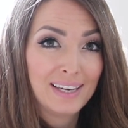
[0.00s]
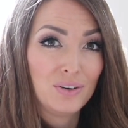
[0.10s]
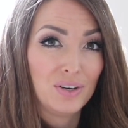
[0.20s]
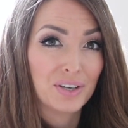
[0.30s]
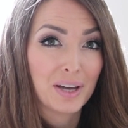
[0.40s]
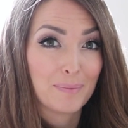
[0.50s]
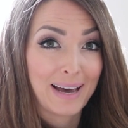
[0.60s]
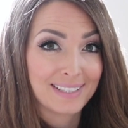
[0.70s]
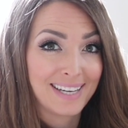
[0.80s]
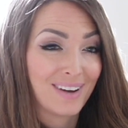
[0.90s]
You need to come
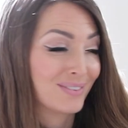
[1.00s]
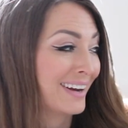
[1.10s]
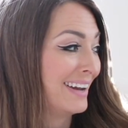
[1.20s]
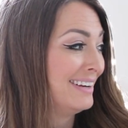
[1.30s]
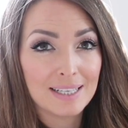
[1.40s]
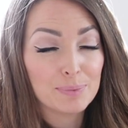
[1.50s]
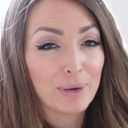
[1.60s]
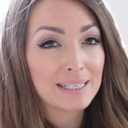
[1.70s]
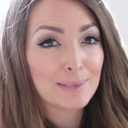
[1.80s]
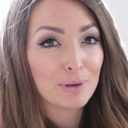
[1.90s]
back down, right? This
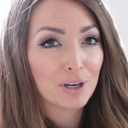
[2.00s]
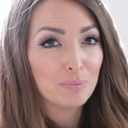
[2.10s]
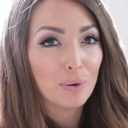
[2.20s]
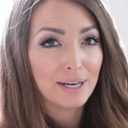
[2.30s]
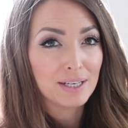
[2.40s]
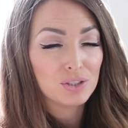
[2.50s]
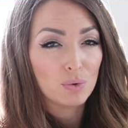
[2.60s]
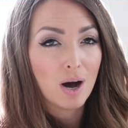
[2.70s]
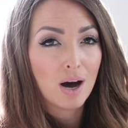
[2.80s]
brings up a good point because you